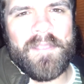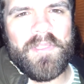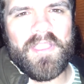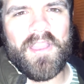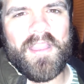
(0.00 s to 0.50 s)

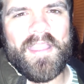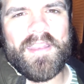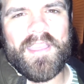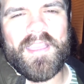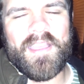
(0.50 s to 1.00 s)
here, and
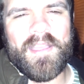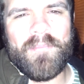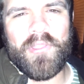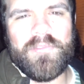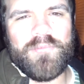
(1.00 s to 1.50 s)
uh, I'm
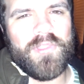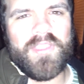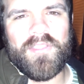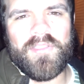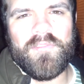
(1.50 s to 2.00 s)
really
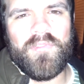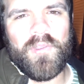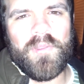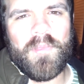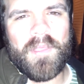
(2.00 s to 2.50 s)
looking forward
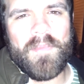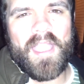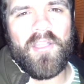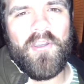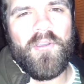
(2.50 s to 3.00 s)
to being back
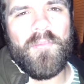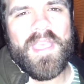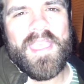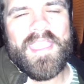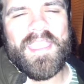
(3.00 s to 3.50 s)
home
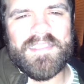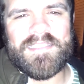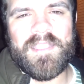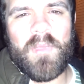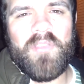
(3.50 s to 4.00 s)
and
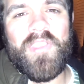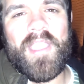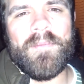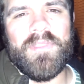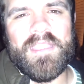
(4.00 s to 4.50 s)
seeing my
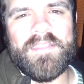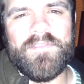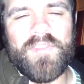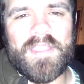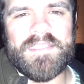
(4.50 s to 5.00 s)
family and
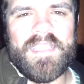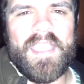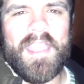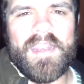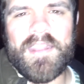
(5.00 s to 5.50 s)
friends
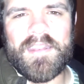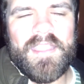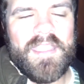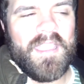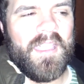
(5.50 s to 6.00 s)
again,
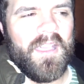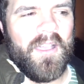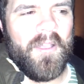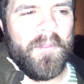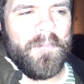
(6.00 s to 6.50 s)
and
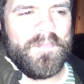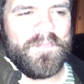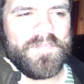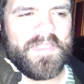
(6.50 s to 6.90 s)
um,